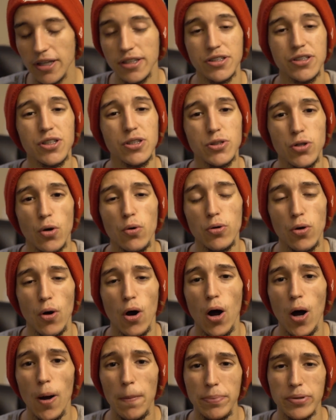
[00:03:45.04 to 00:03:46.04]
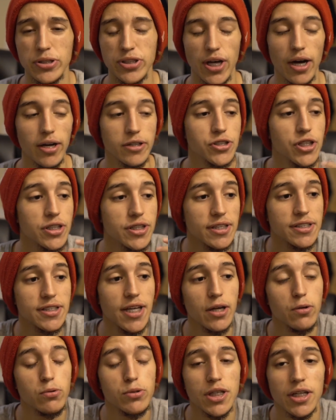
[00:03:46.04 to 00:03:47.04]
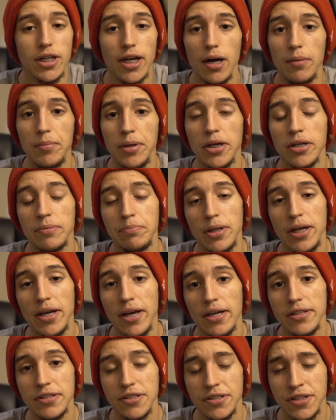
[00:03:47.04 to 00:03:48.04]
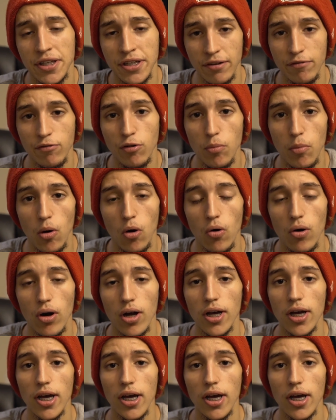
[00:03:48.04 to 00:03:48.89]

is the total opposite. Arteta said he was going to come here and play entertaining football.